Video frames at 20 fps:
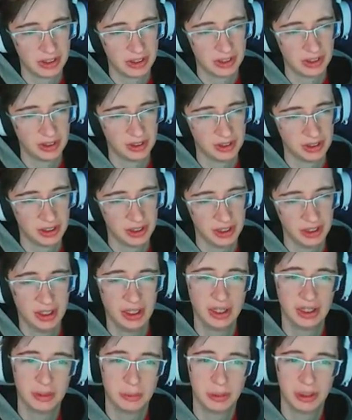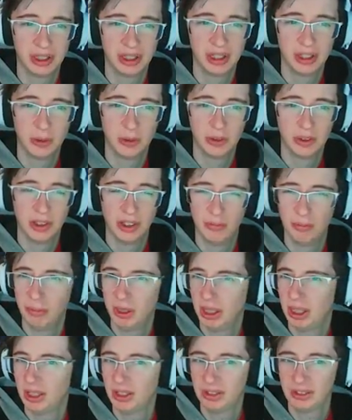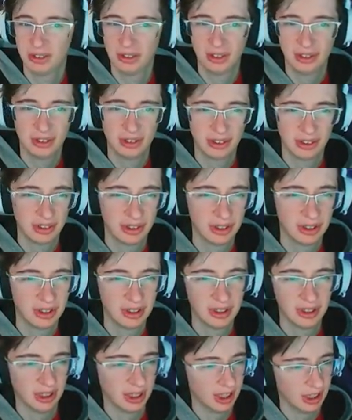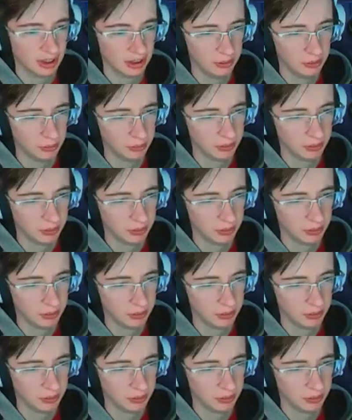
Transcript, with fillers: because I didn't expect they would give me access. I don't know.